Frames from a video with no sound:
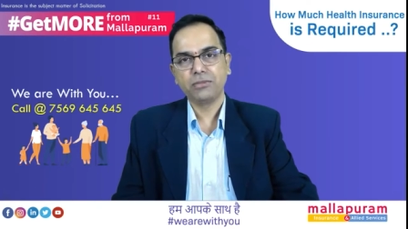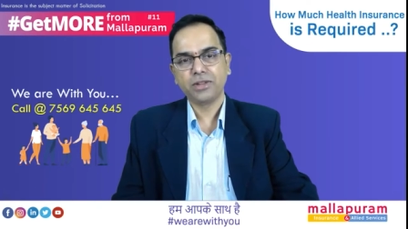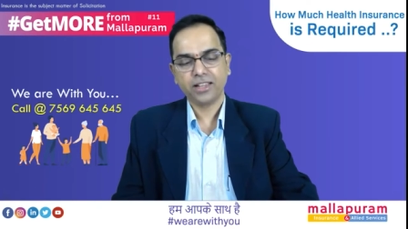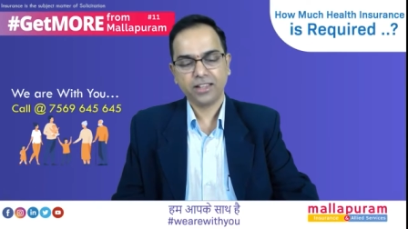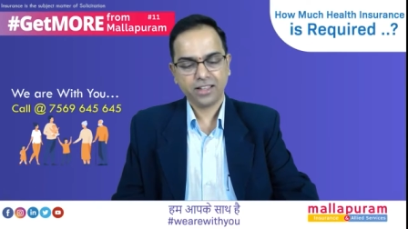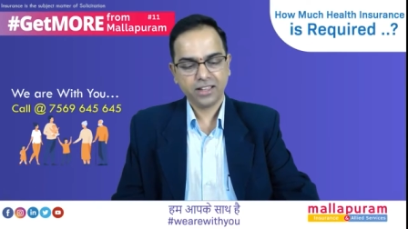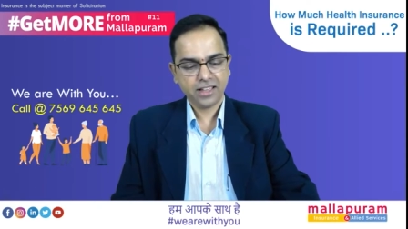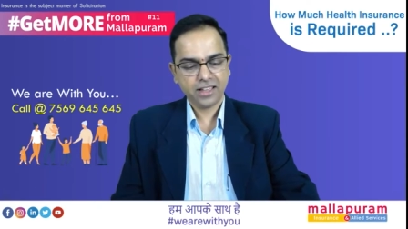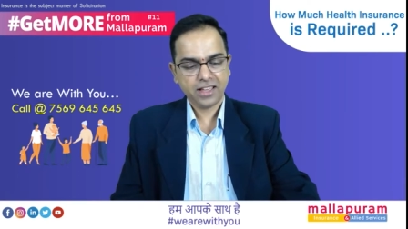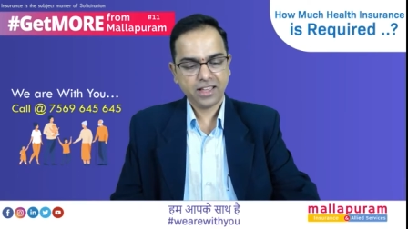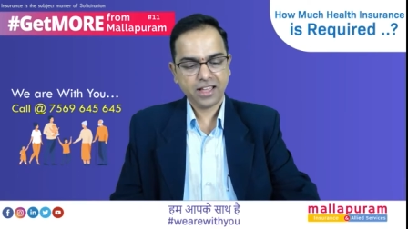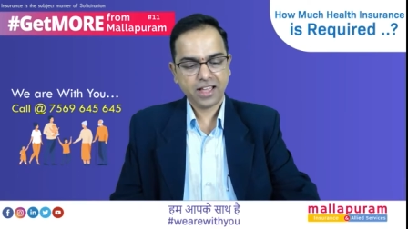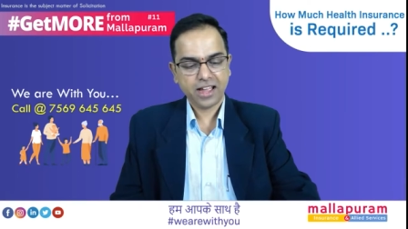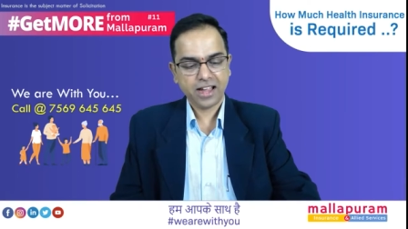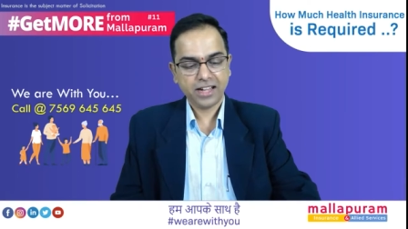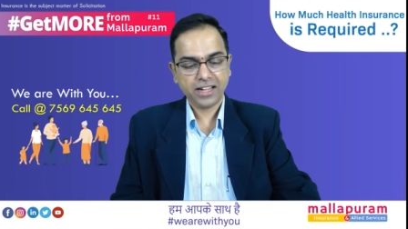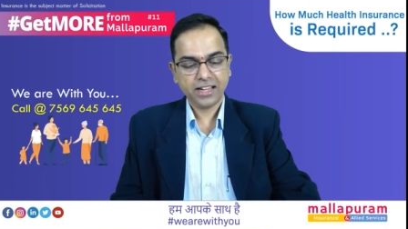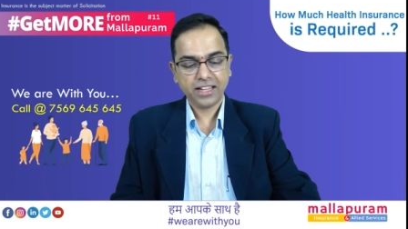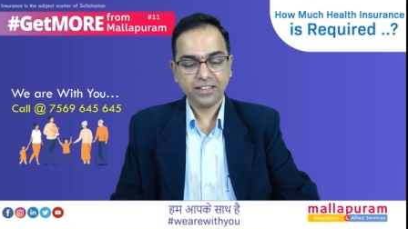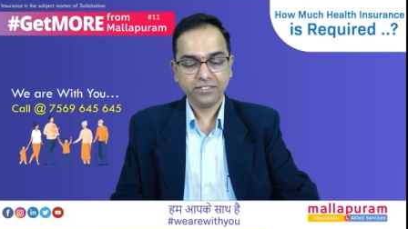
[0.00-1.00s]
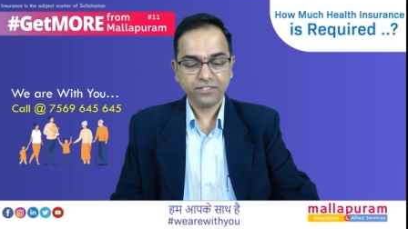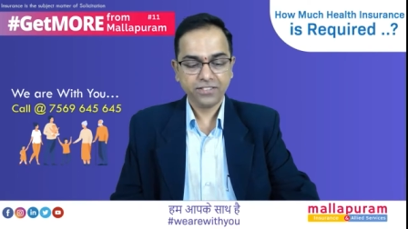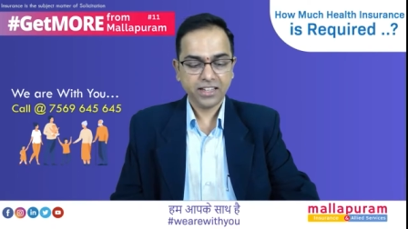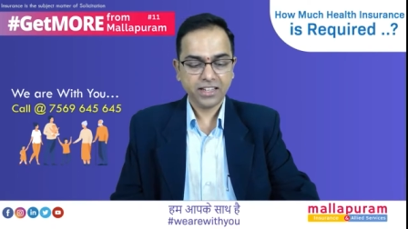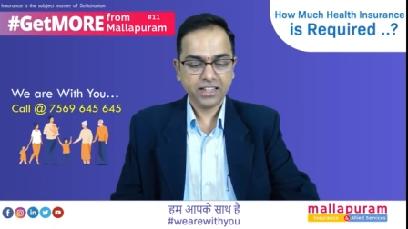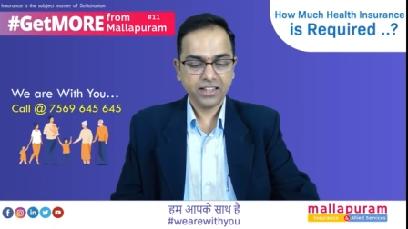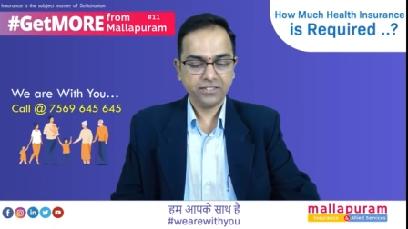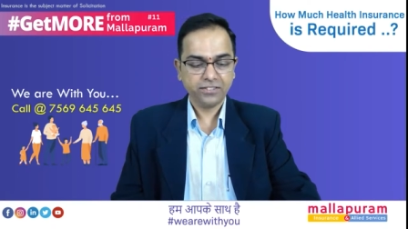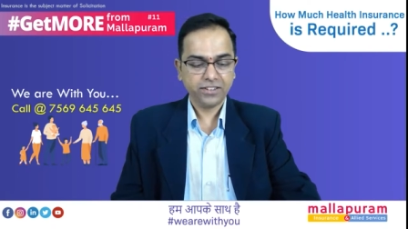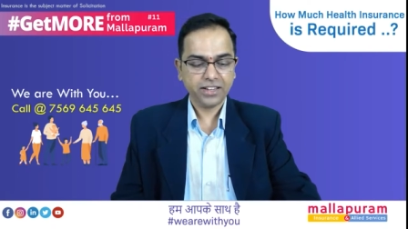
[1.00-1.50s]
and if we
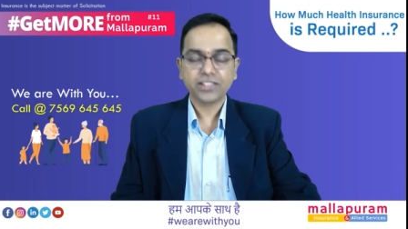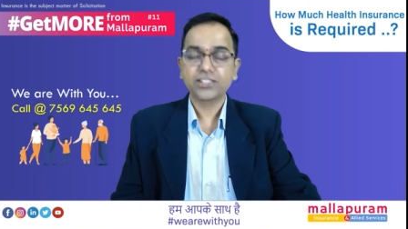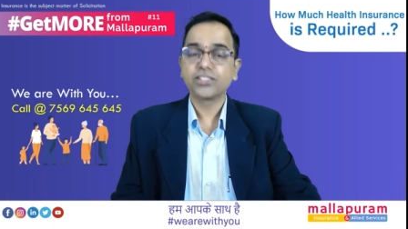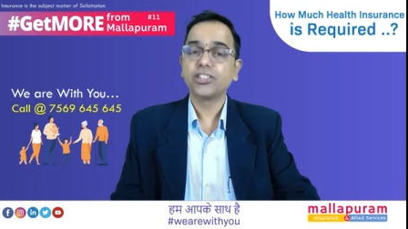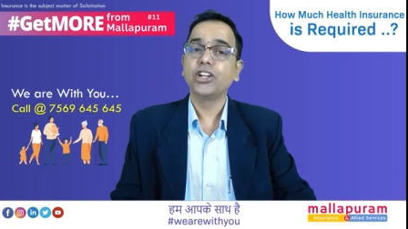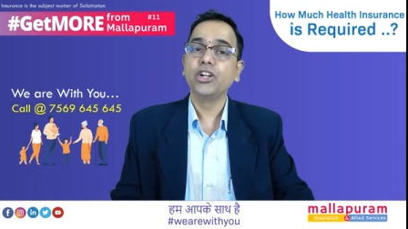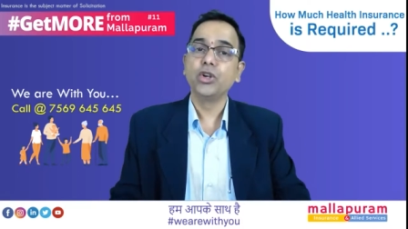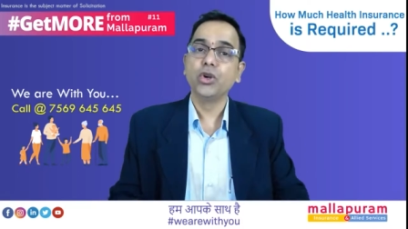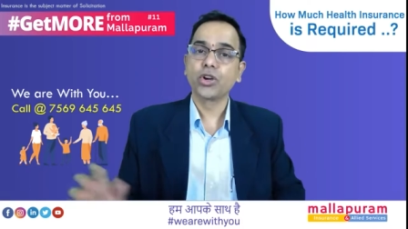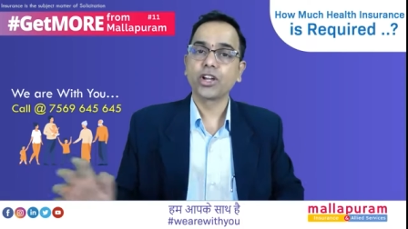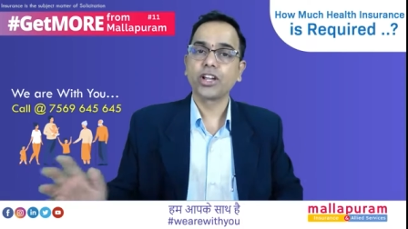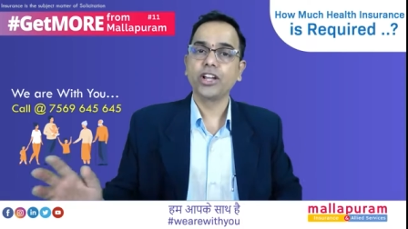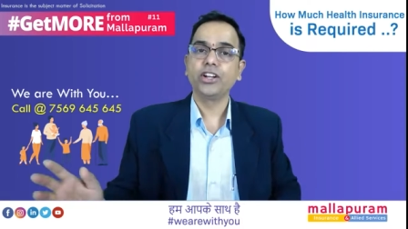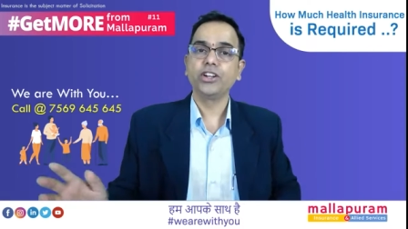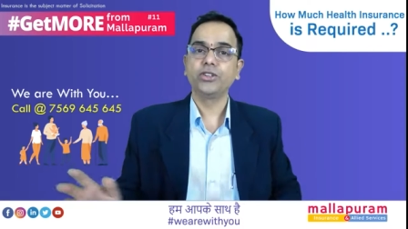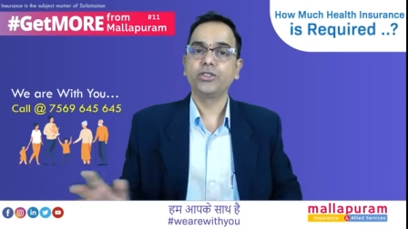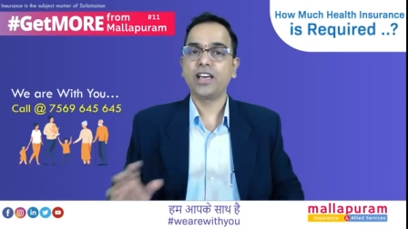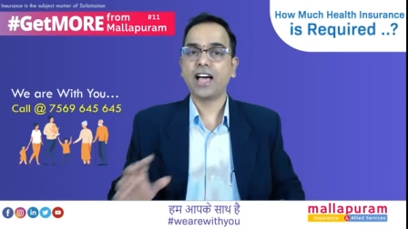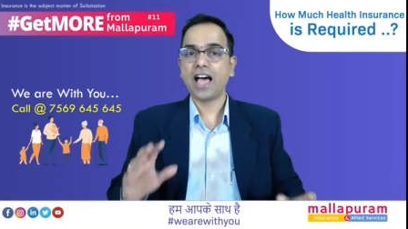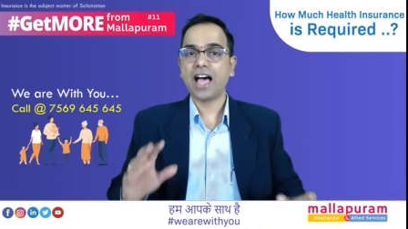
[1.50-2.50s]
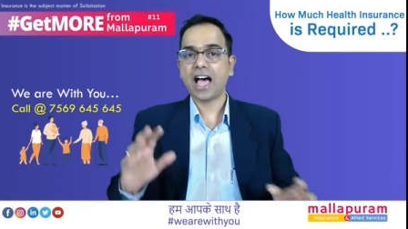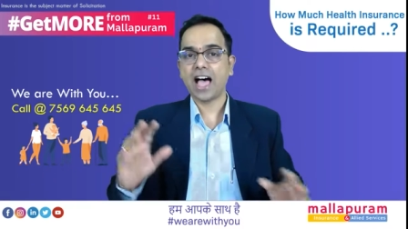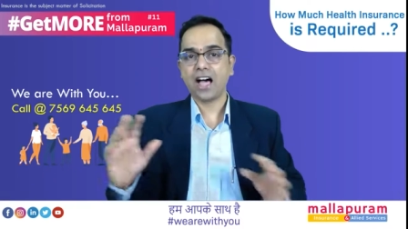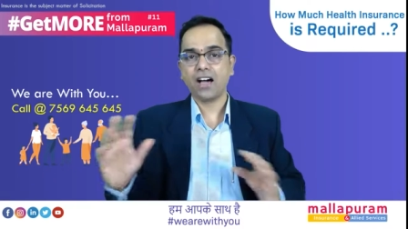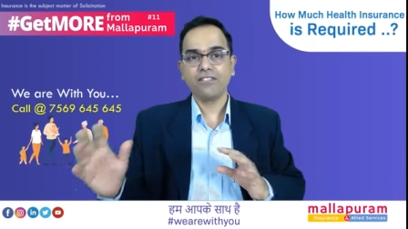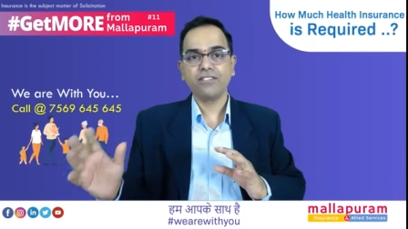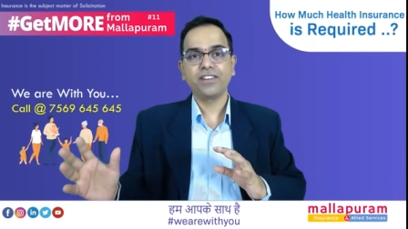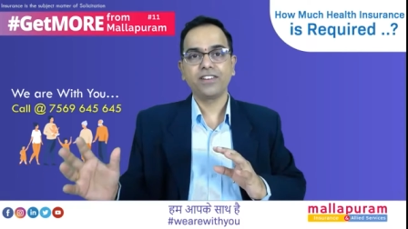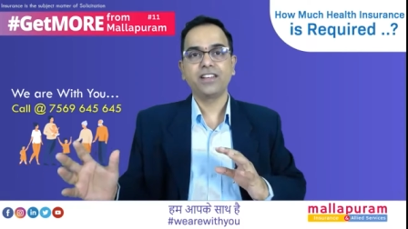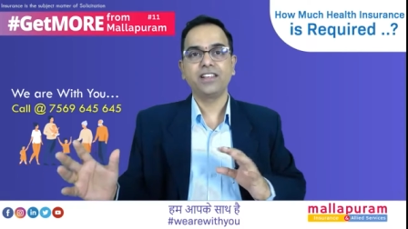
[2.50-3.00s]
actually look into the
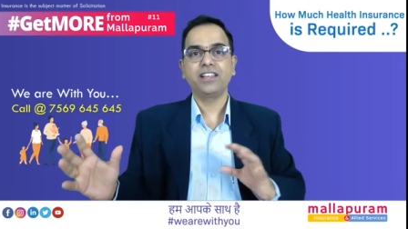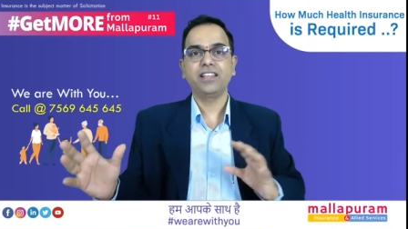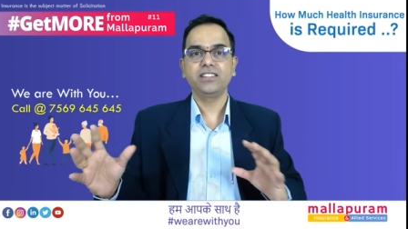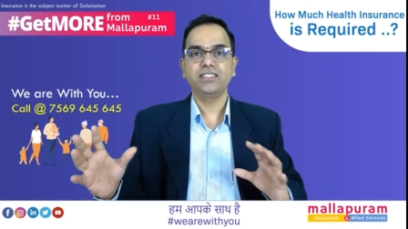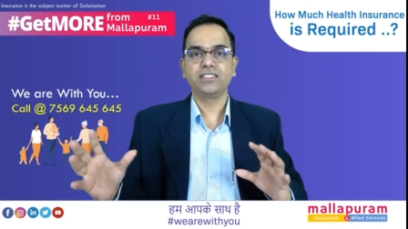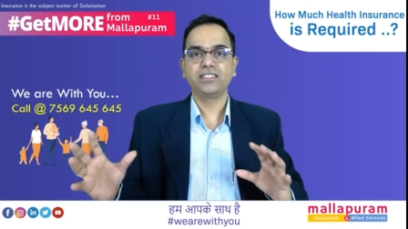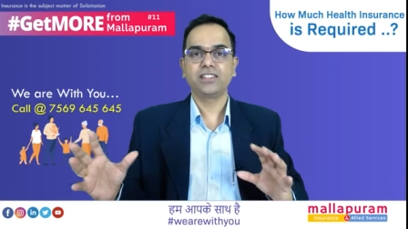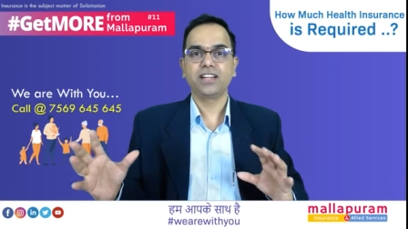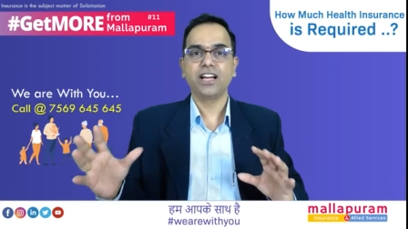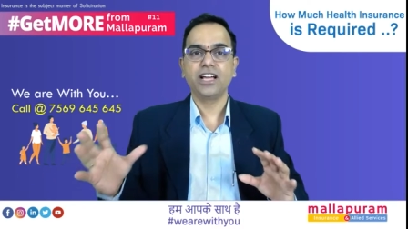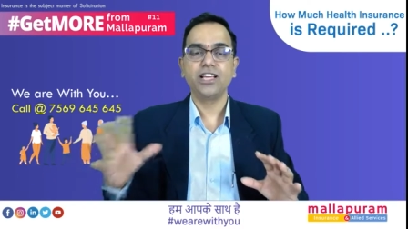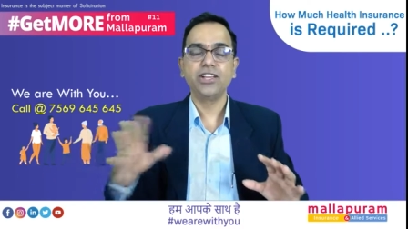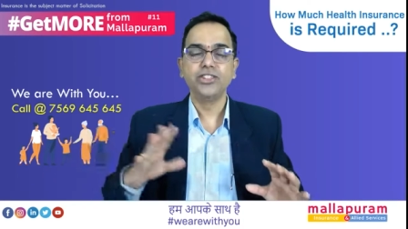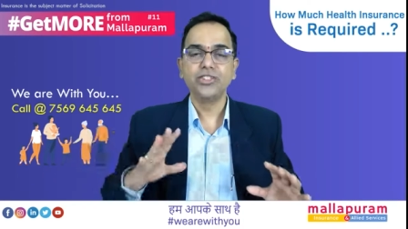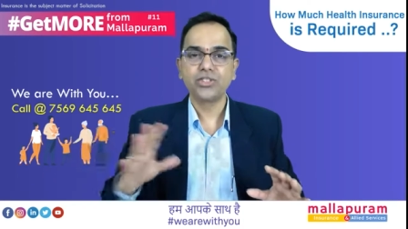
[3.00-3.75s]
average insurance